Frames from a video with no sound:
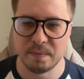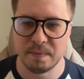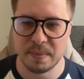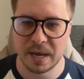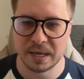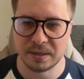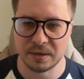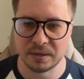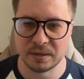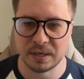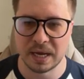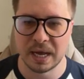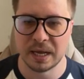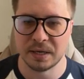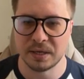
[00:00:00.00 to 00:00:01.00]
method,
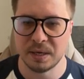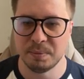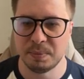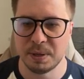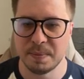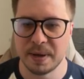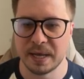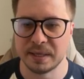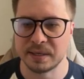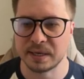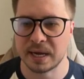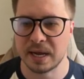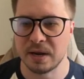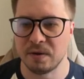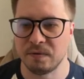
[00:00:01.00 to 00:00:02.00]
and implements
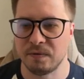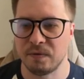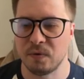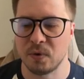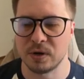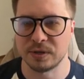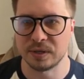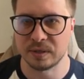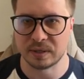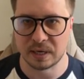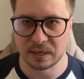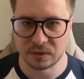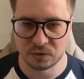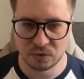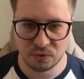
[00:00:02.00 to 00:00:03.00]
kind of forces
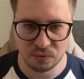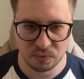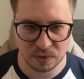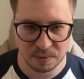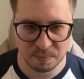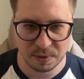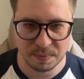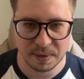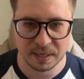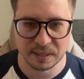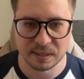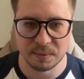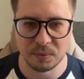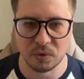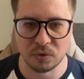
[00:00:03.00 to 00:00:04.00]
us to implement
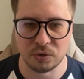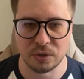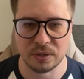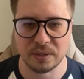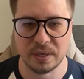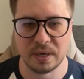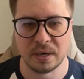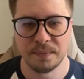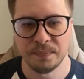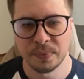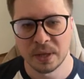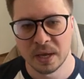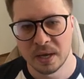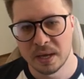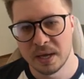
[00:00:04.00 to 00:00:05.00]
some logic there.
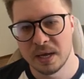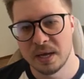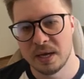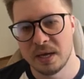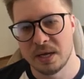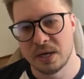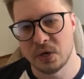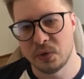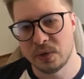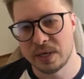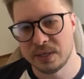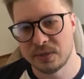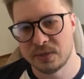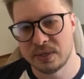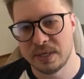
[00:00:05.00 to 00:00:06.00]
Here you
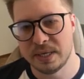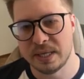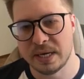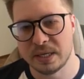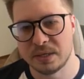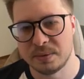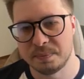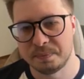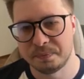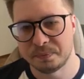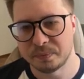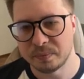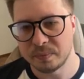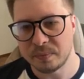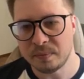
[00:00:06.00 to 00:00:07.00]
can see that
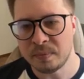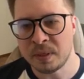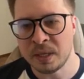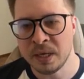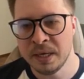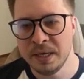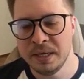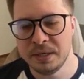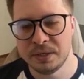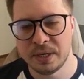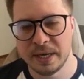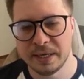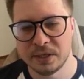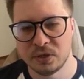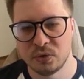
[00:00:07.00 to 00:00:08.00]
it
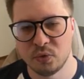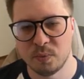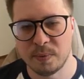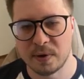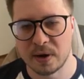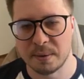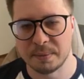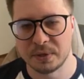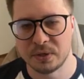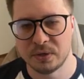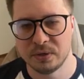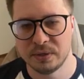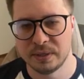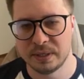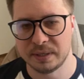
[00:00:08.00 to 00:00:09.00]
takes two
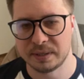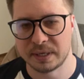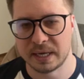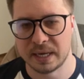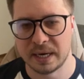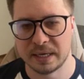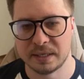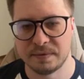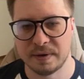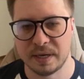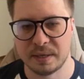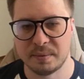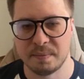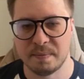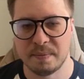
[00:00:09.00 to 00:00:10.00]
parameters, this
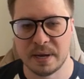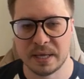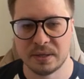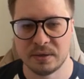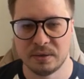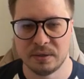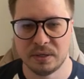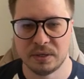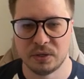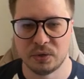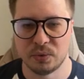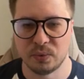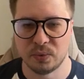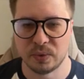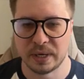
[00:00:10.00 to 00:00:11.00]
CanActivate method.
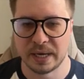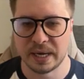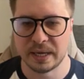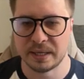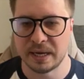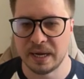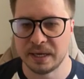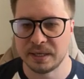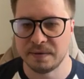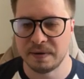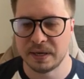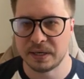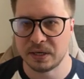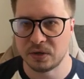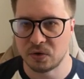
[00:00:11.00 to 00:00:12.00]
You get
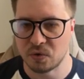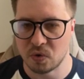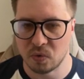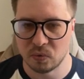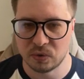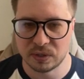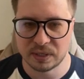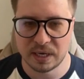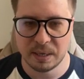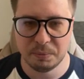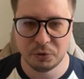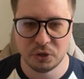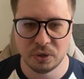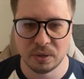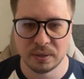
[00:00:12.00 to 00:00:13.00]
activated route
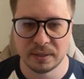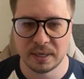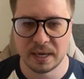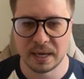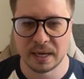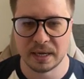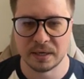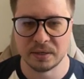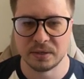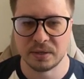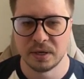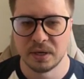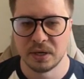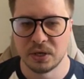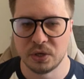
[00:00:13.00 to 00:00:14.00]
snapshot, and
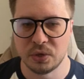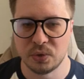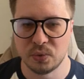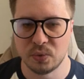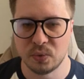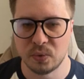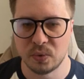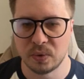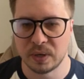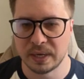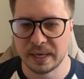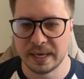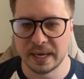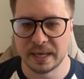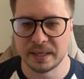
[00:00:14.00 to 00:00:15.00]
you
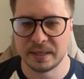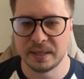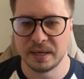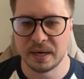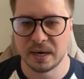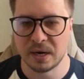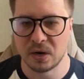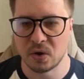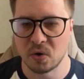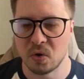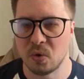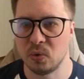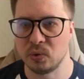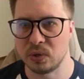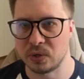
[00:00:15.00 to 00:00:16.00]
get the
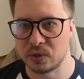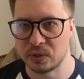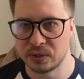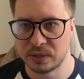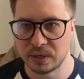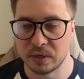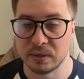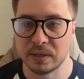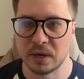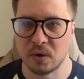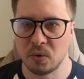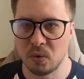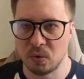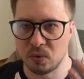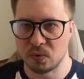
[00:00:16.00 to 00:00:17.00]
routers, the
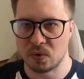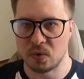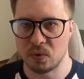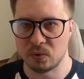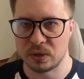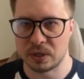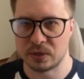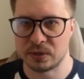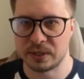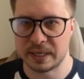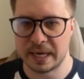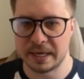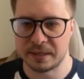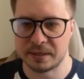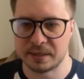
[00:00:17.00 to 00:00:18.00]
whole router
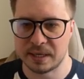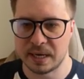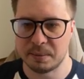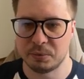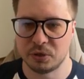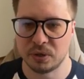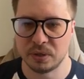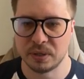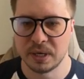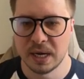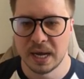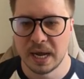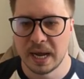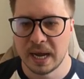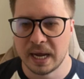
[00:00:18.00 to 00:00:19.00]
state snapshot.
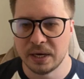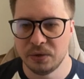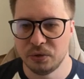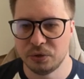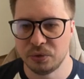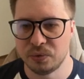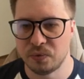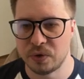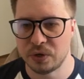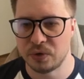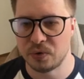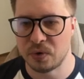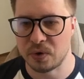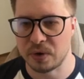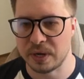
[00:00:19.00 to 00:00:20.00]
And you should
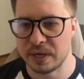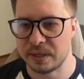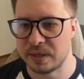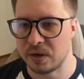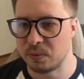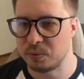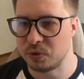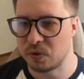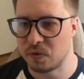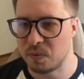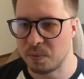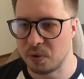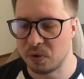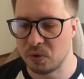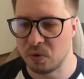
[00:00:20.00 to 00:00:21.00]
return the
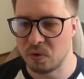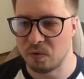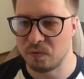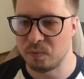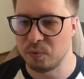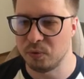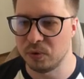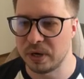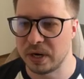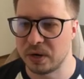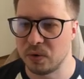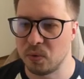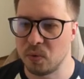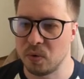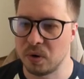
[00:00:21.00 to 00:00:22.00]
observable of
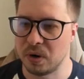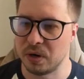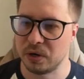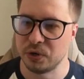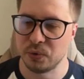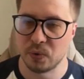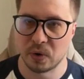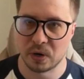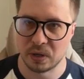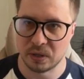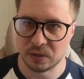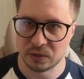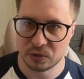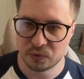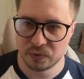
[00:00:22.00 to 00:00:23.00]
Boolean or
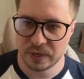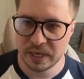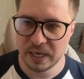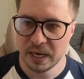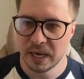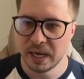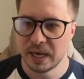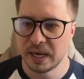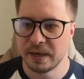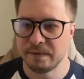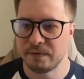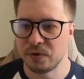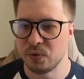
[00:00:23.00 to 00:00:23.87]
URL tree if